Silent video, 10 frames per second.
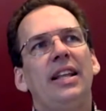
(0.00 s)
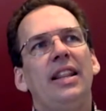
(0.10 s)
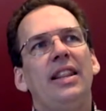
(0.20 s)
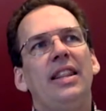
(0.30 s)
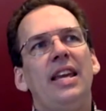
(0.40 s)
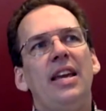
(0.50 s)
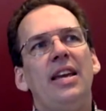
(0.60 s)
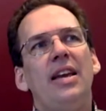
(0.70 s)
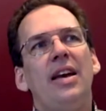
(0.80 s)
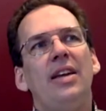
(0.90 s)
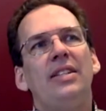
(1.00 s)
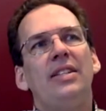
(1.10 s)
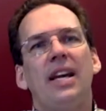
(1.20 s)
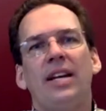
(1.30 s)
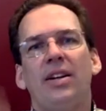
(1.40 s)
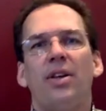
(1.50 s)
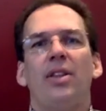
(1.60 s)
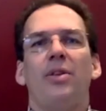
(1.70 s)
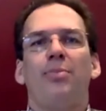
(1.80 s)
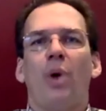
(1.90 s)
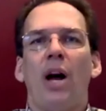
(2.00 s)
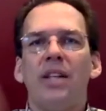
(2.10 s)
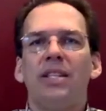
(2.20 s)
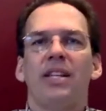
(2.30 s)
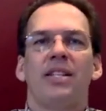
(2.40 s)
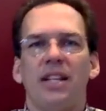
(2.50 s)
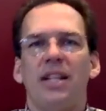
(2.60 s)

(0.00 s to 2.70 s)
the process